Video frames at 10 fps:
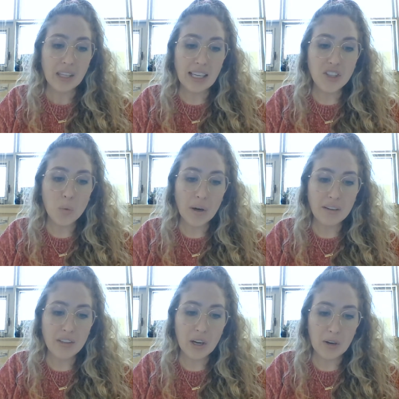Each one
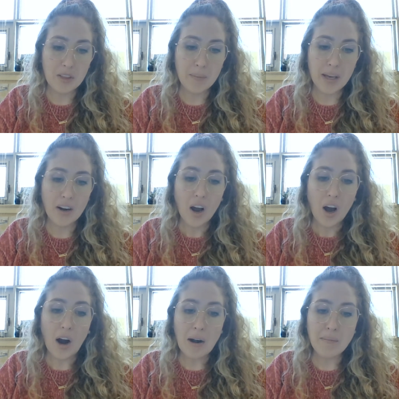of the earthmen
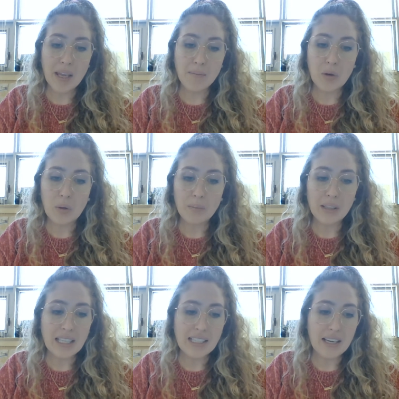arm him who
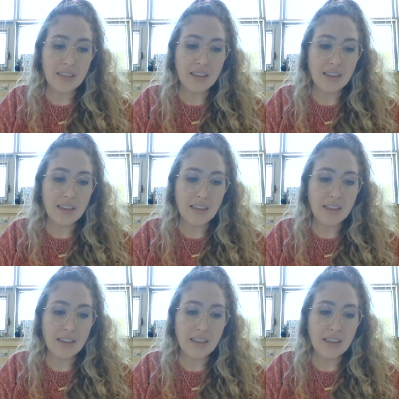pleaseth,